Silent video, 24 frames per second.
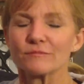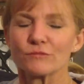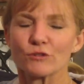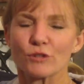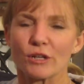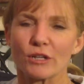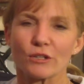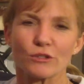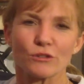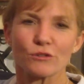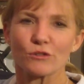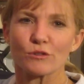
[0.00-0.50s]

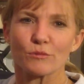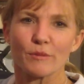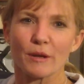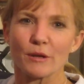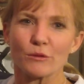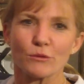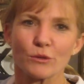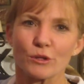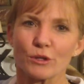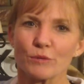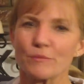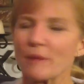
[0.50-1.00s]
Trying to choose a
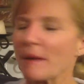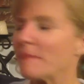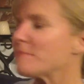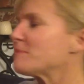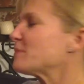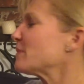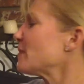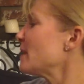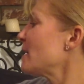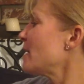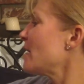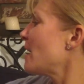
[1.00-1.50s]
better word, but
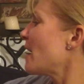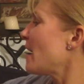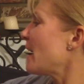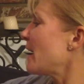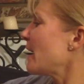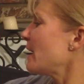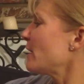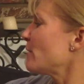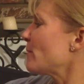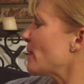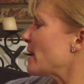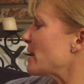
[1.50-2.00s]

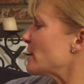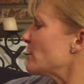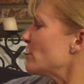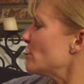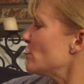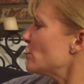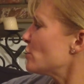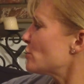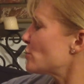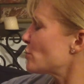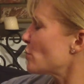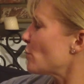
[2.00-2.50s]
anyway,
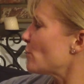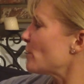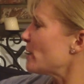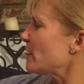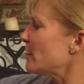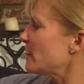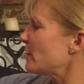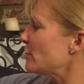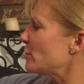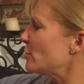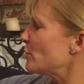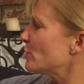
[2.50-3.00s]
so
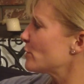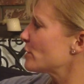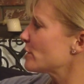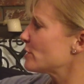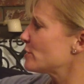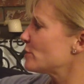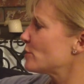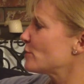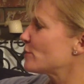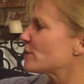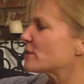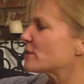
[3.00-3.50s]
you can do